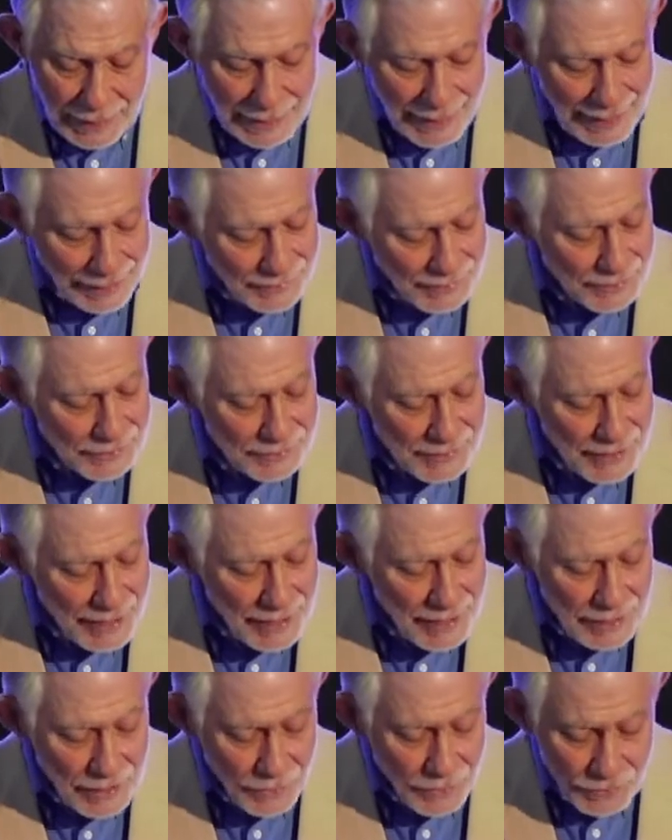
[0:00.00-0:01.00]
As I
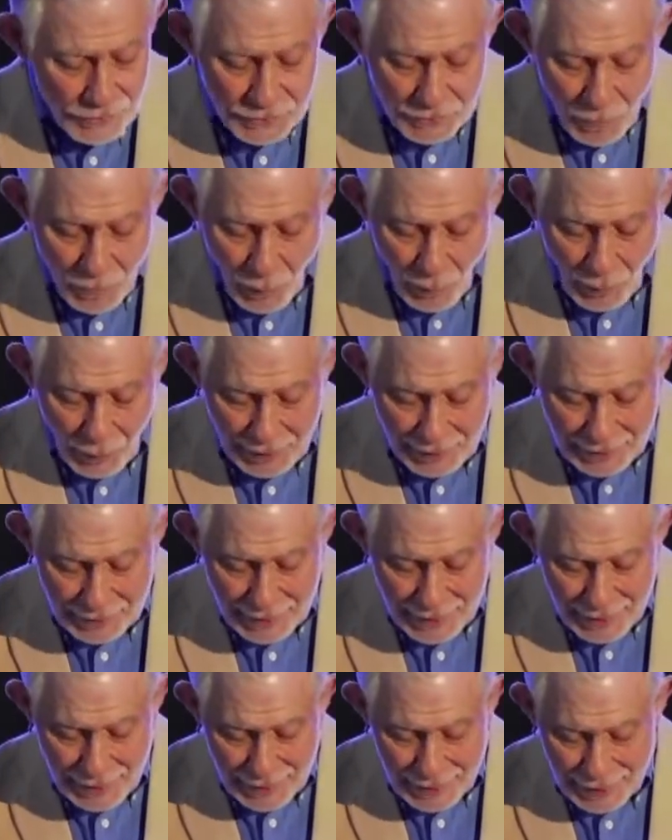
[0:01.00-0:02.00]
stand here this
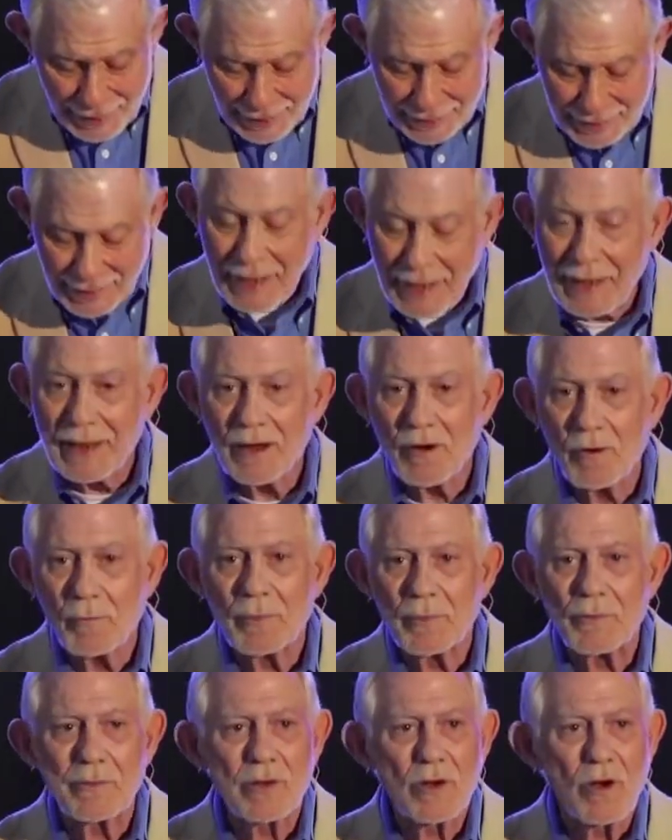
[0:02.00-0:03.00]
morning, I can't help
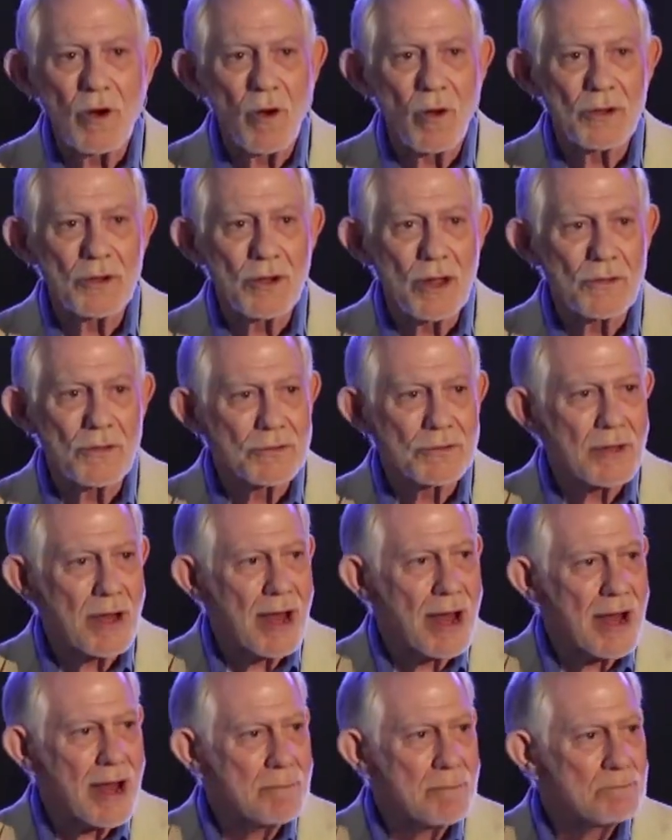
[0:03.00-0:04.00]
but recall another
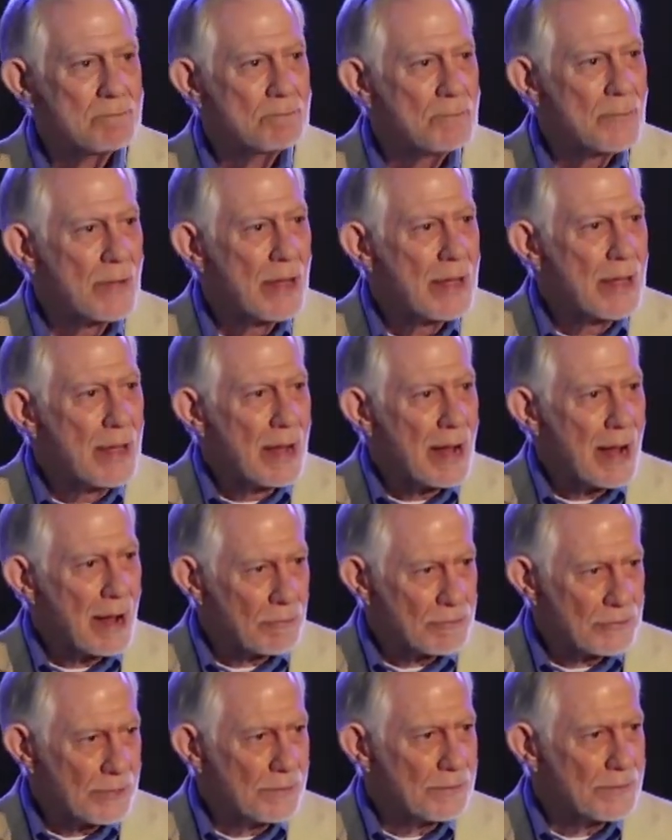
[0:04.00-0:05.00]
time I
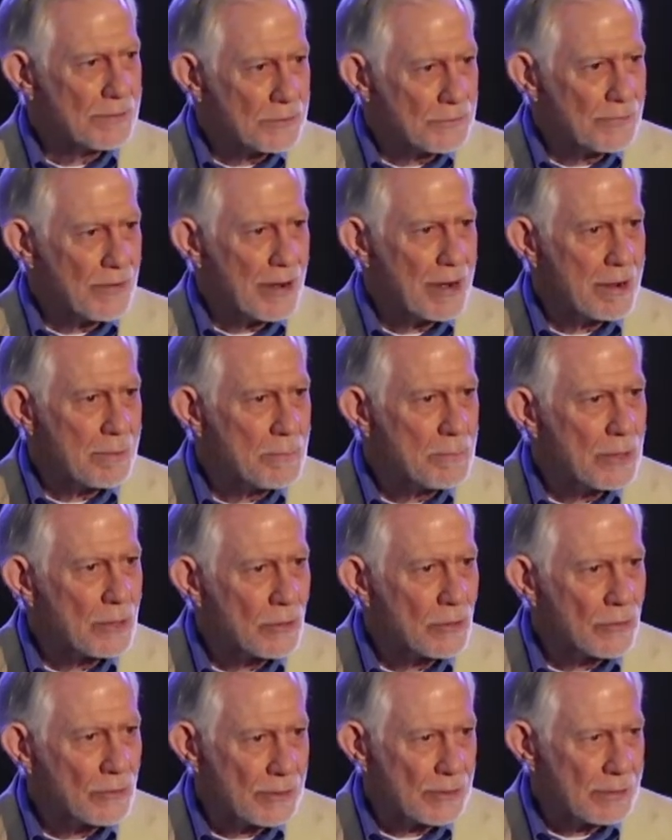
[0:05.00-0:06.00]
was in this very
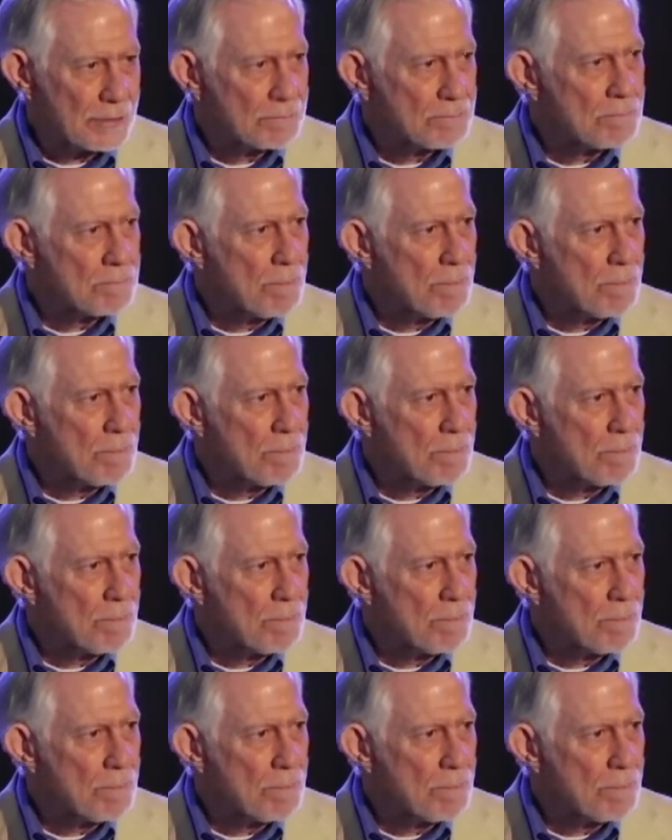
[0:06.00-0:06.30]
building